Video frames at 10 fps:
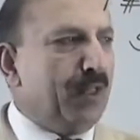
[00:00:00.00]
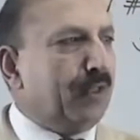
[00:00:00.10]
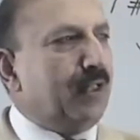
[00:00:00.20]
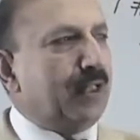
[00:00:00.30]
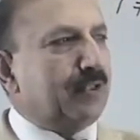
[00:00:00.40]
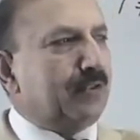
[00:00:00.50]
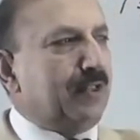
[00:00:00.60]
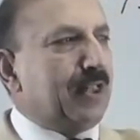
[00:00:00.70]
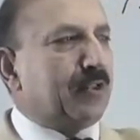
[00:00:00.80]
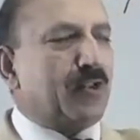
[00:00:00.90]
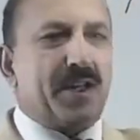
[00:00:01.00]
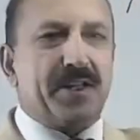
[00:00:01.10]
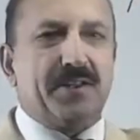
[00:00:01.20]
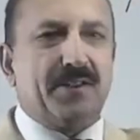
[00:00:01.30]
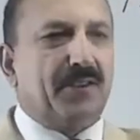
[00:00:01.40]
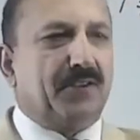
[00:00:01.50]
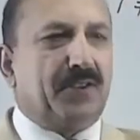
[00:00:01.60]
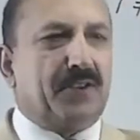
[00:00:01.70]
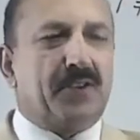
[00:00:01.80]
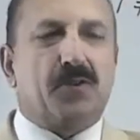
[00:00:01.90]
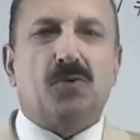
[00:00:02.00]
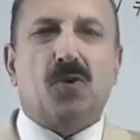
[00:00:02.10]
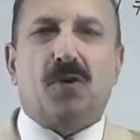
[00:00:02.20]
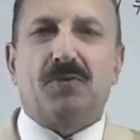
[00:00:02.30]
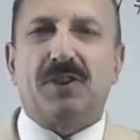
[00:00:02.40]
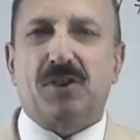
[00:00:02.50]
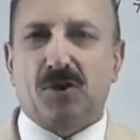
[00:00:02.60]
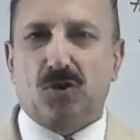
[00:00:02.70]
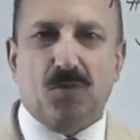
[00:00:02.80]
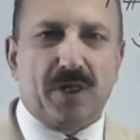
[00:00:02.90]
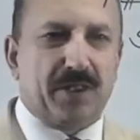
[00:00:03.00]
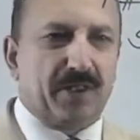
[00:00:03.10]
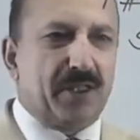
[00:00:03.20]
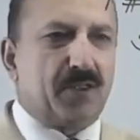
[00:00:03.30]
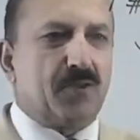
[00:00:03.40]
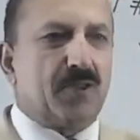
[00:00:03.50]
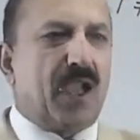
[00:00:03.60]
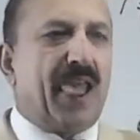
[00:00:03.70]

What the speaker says: Let's write the ratio of these trigonometric ratios,